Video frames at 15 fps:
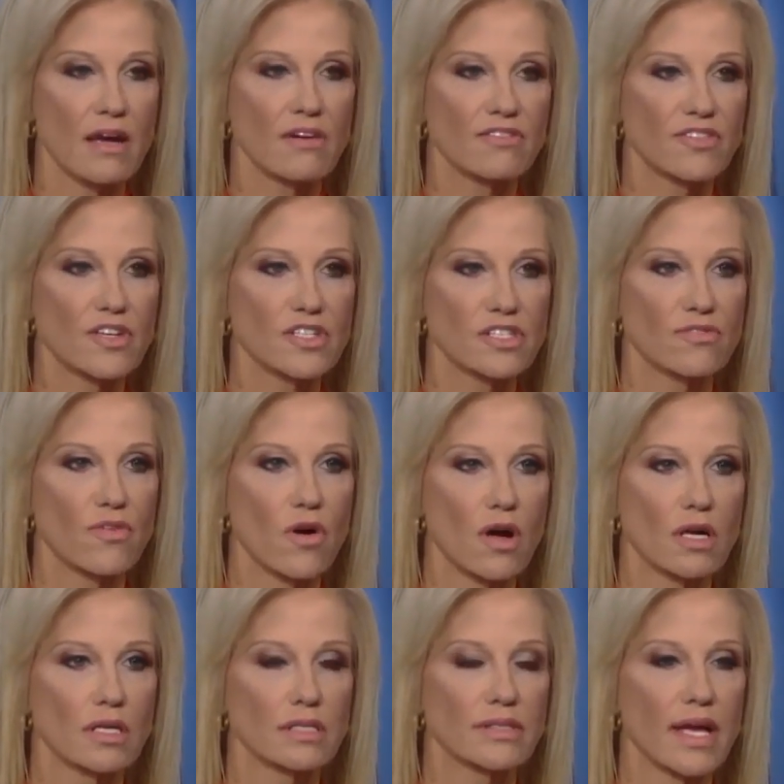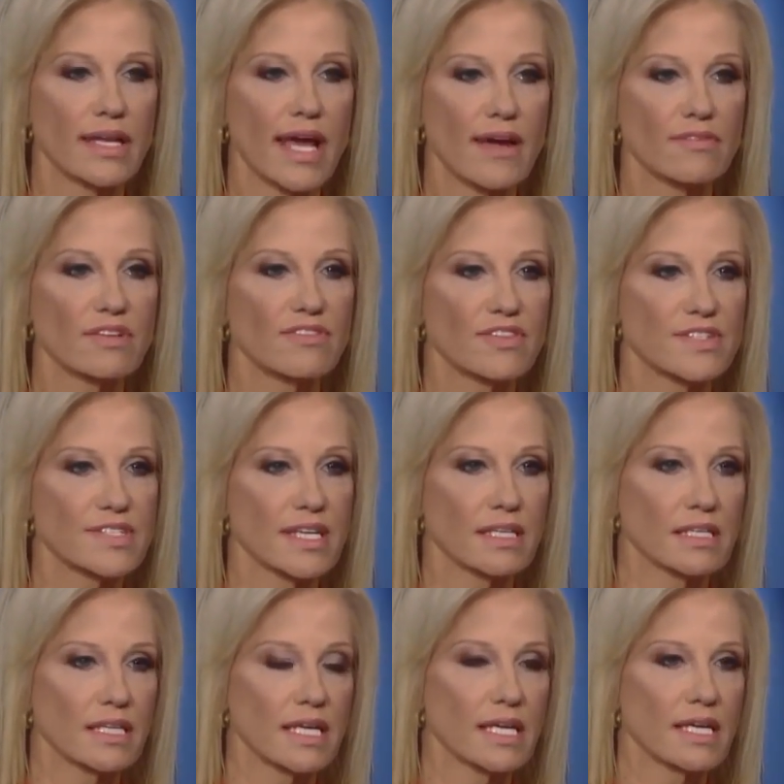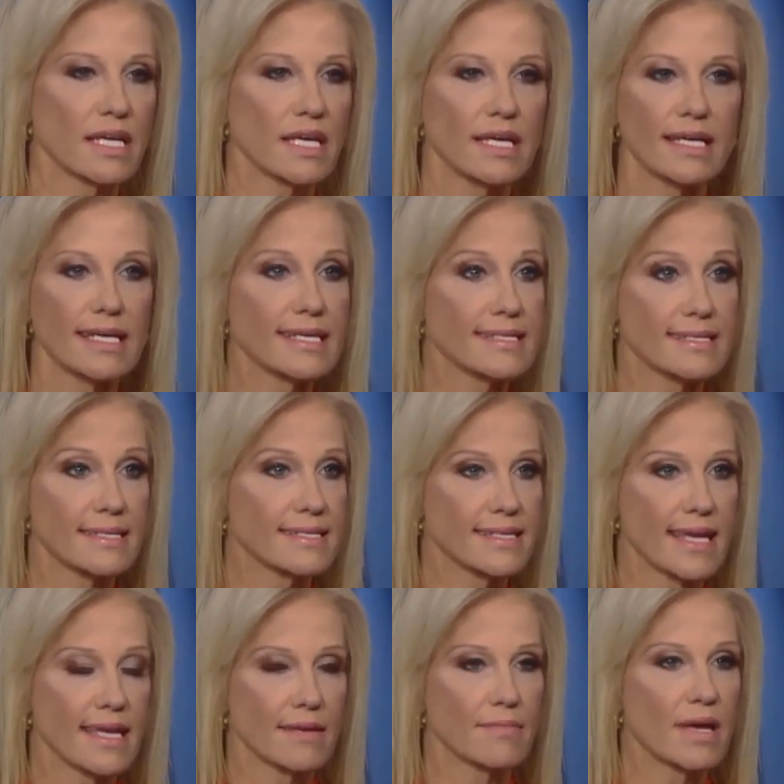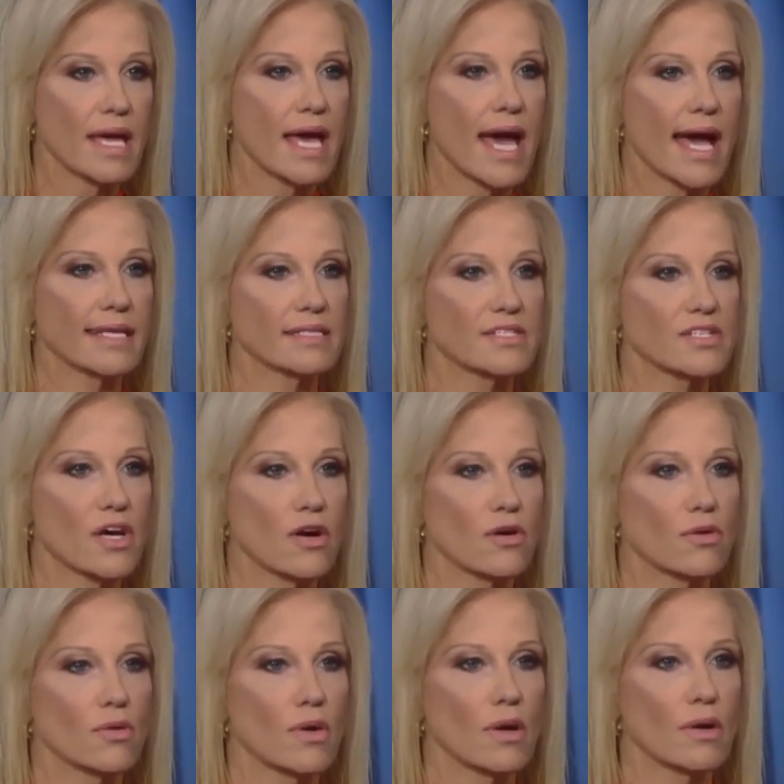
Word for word: First of all, not every facility is the same. And so. But